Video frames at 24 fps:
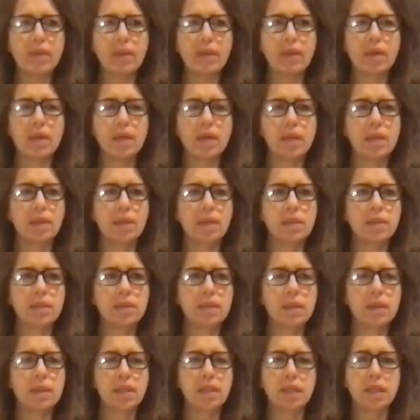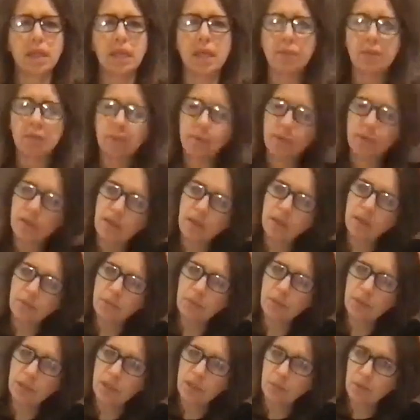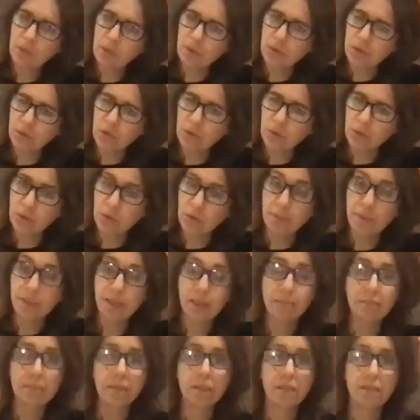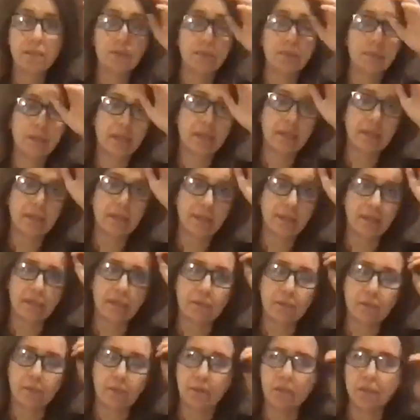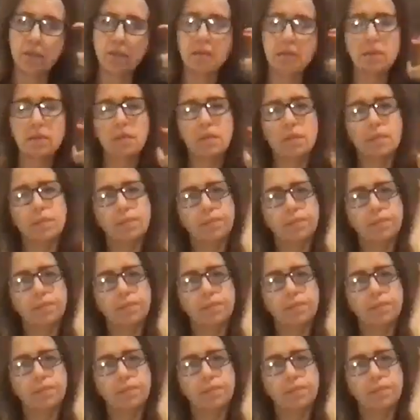And it came to me that I really wanted to talk about my direct experience.